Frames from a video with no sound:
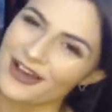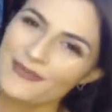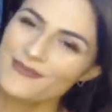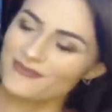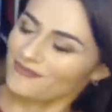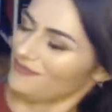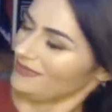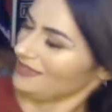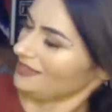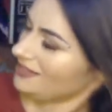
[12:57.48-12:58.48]
uh,
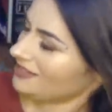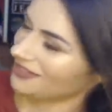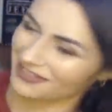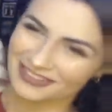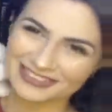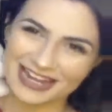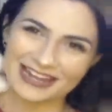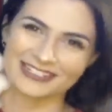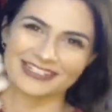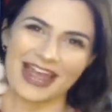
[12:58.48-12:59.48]
she's a little
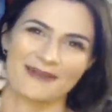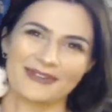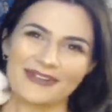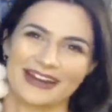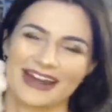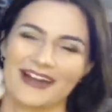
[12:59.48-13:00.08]
excited. She's happy right